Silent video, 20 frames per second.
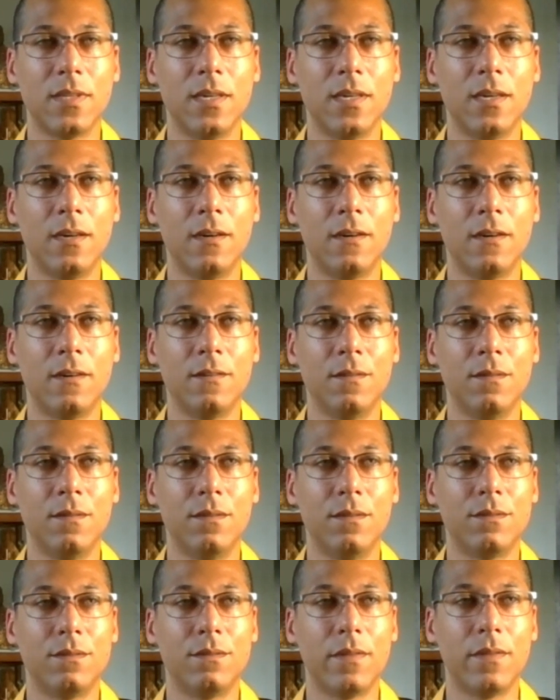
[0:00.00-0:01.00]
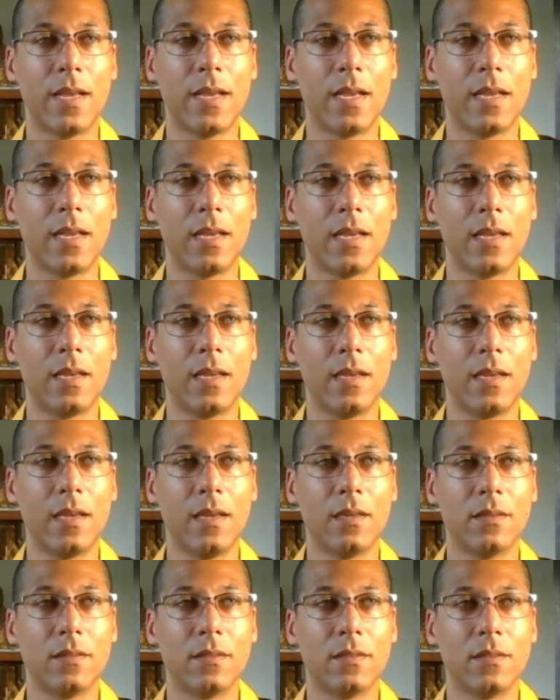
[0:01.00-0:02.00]
of
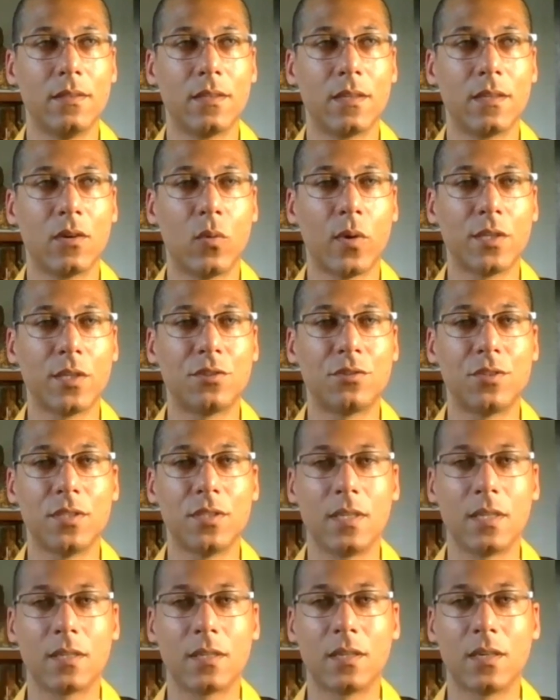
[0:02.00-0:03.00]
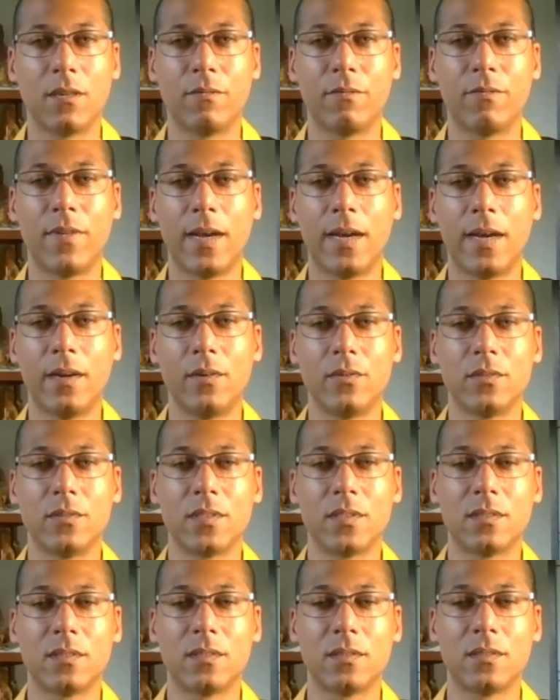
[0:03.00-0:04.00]
a question that
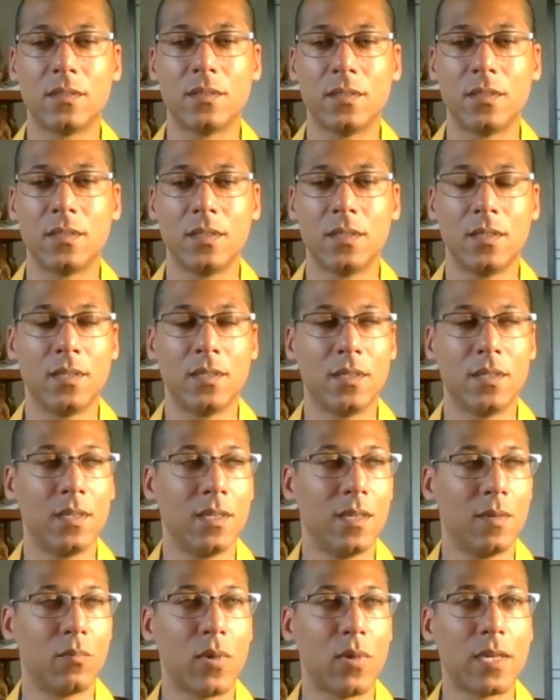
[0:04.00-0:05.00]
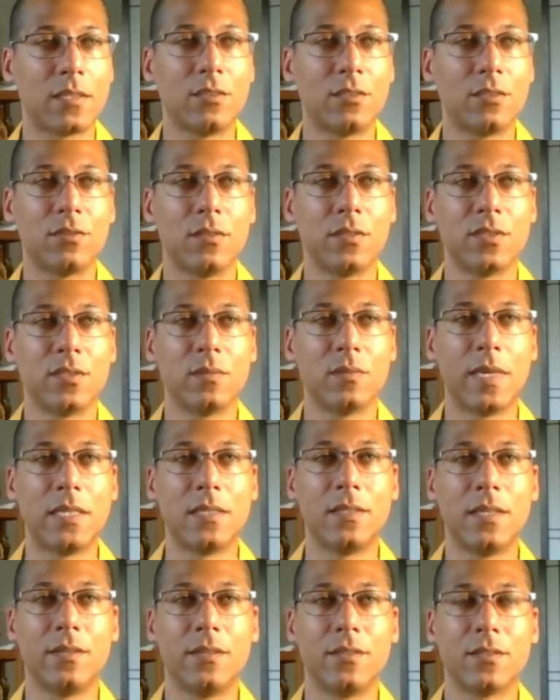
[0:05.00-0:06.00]
confounds practitioners and
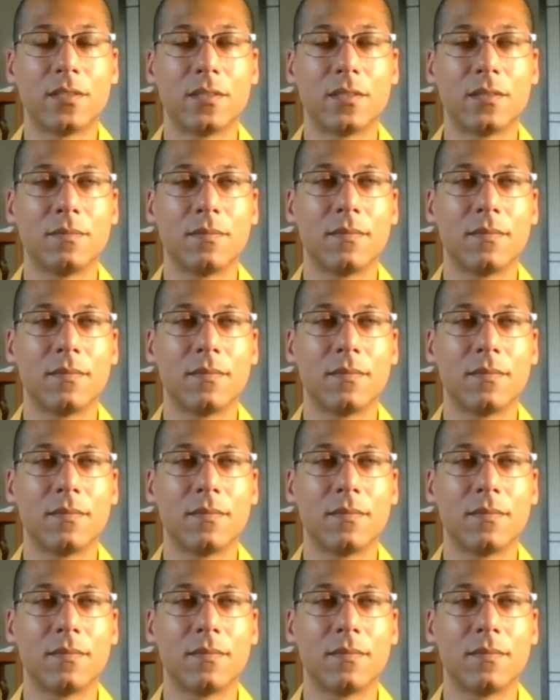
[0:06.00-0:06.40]
meditators.